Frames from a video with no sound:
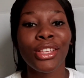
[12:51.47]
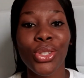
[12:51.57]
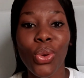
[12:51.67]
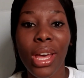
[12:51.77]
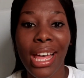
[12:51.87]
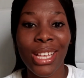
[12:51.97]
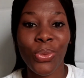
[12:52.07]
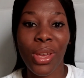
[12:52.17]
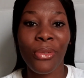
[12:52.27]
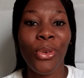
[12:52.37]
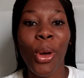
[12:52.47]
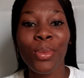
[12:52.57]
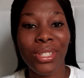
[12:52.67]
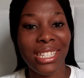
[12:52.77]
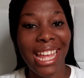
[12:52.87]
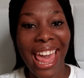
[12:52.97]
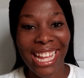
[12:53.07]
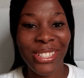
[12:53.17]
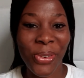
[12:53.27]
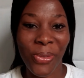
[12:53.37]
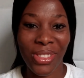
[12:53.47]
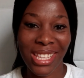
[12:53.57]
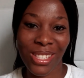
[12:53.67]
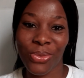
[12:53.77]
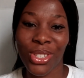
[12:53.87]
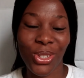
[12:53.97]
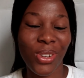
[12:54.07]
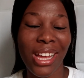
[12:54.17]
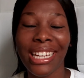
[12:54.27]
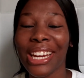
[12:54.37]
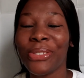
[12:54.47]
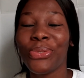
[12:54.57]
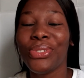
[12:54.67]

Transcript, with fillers: So guys, we have come to the end of this video and I